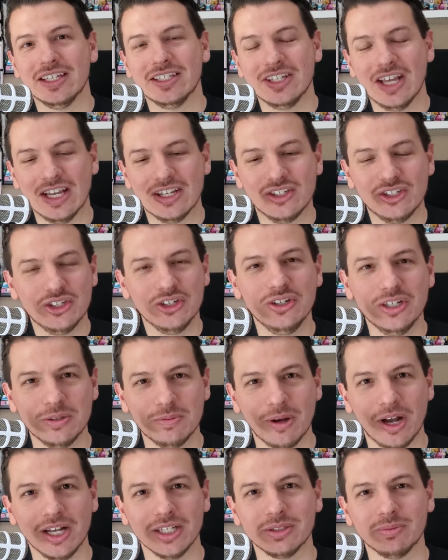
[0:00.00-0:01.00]
as soon as
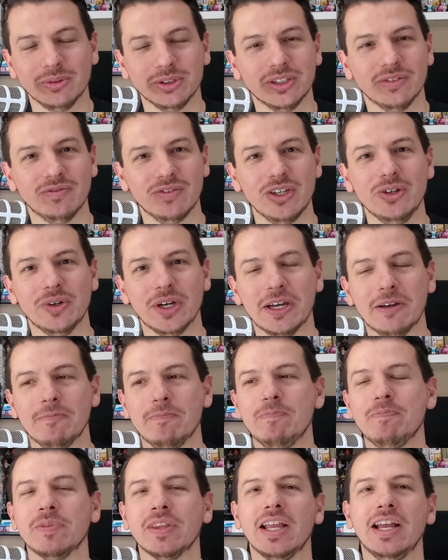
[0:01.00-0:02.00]
possible to view it,
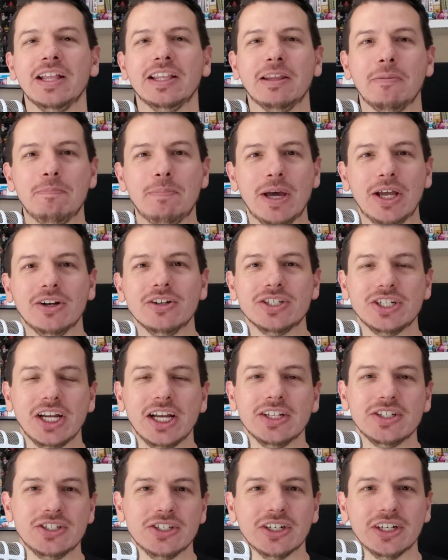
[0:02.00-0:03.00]
the better
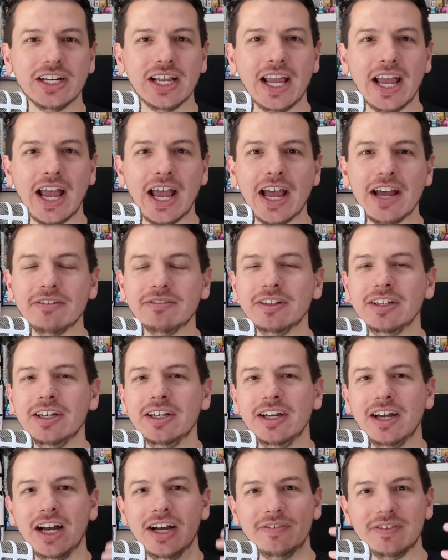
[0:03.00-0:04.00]
chance you're going to have
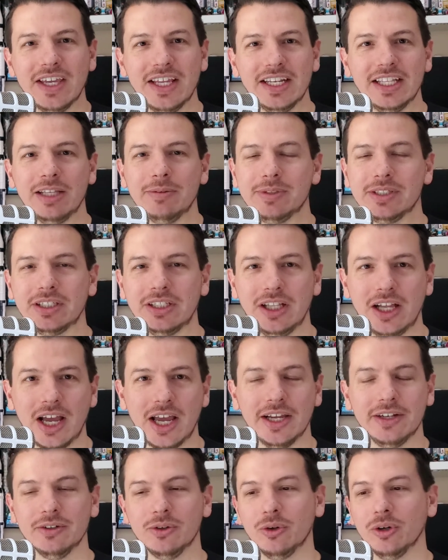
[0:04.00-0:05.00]
of getting them as a
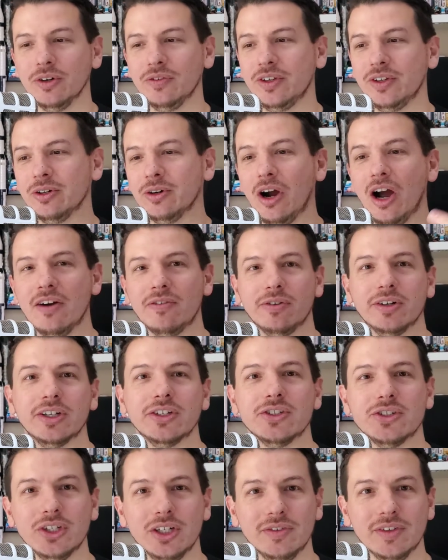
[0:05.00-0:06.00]
client. Or if you're offering a
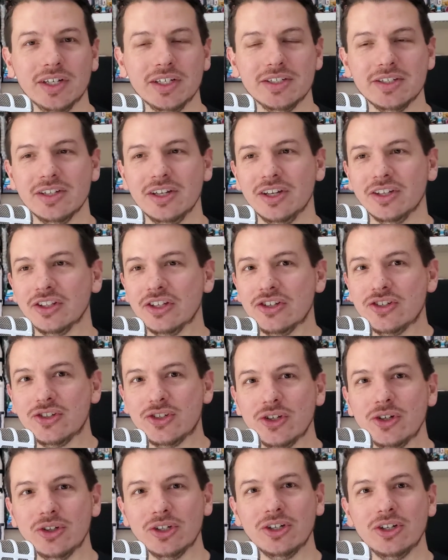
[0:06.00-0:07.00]
service, the
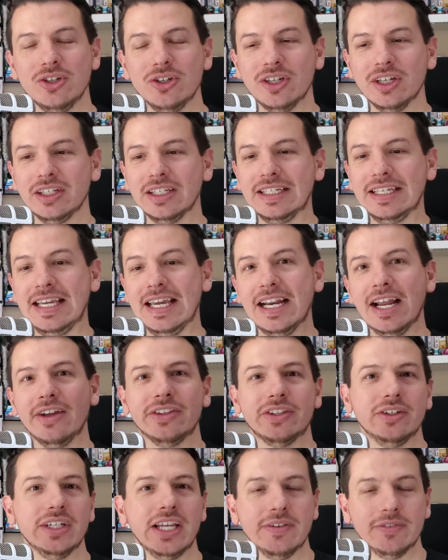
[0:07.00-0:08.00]
sooner you can get out
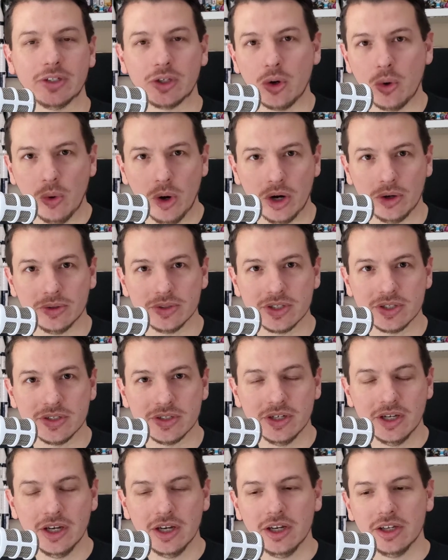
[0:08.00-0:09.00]
there and give a quote,
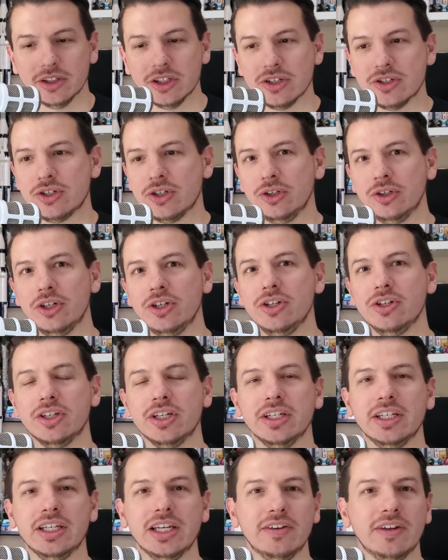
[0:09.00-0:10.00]
the sooner you
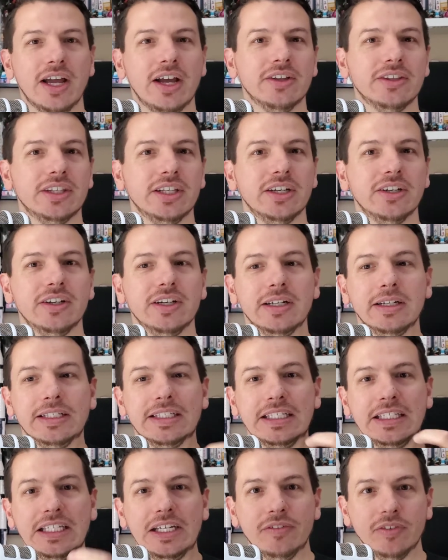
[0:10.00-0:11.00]
can get out there and
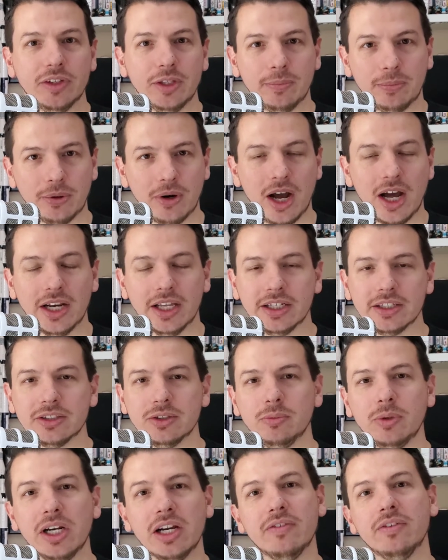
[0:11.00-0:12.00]
deliver the product,
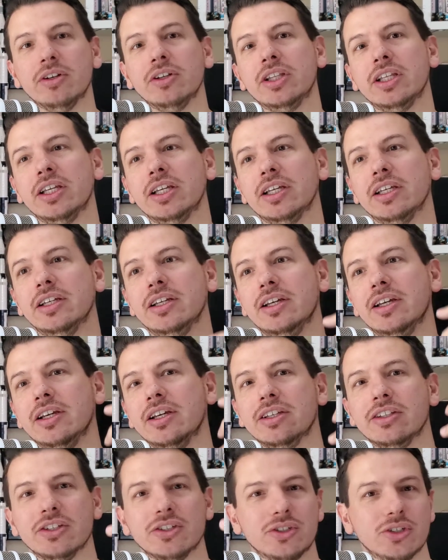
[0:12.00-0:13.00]
whatever the
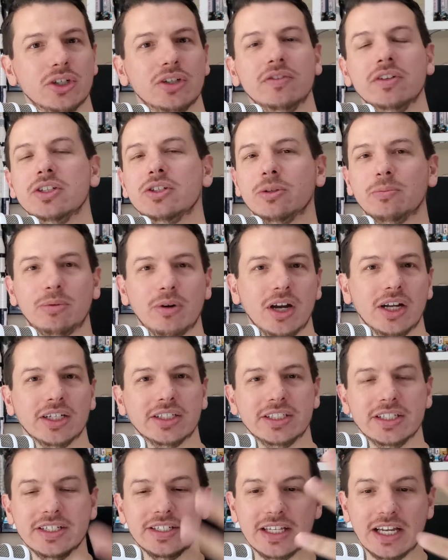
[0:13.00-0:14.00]
service or
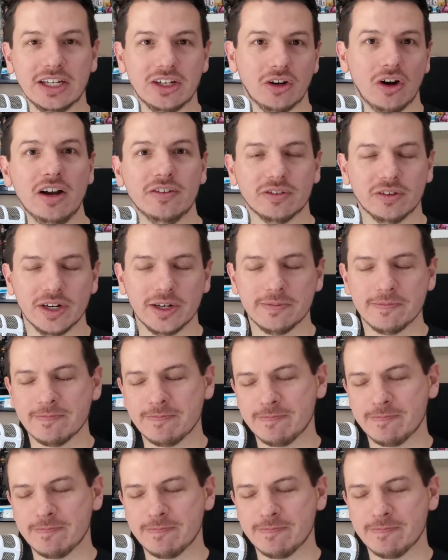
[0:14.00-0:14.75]
product is that you're offering.